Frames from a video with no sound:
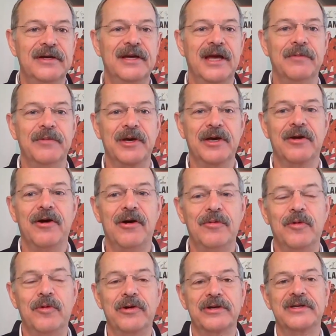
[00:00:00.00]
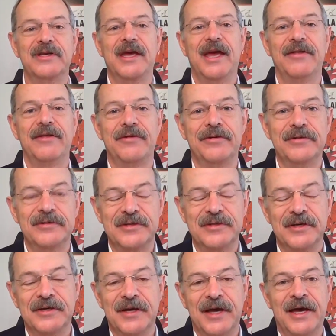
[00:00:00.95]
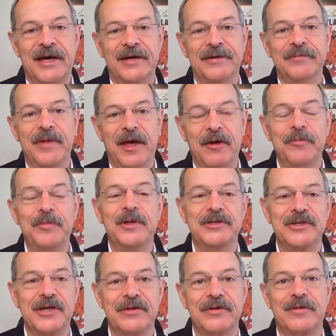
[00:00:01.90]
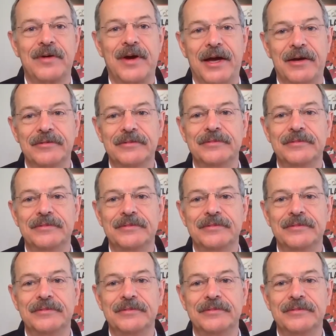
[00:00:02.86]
and we can all work together to help each other out.